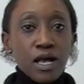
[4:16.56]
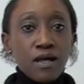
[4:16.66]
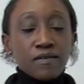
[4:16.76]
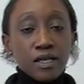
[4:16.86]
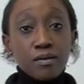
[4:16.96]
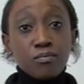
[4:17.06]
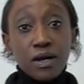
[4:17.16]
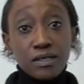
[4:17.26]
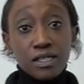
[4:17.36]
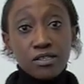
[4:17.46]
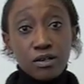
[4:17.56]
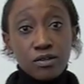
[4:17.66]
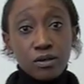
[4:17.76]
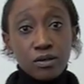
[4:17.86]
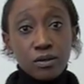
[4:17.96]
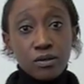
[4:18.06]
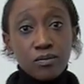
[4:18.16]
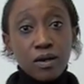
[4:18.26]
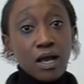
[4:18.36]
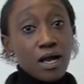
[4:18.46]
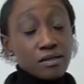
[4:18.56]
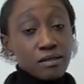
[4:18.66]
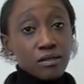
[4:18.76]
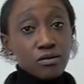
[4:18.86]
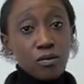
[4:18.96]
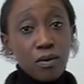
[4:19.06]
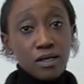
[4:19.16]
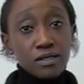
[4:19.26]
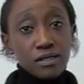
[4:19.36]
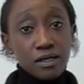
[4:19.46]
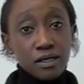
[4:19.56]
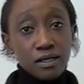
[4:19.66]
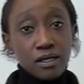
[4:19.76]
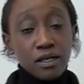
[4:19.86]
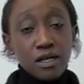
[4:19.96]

and they impact each other by accident or by design.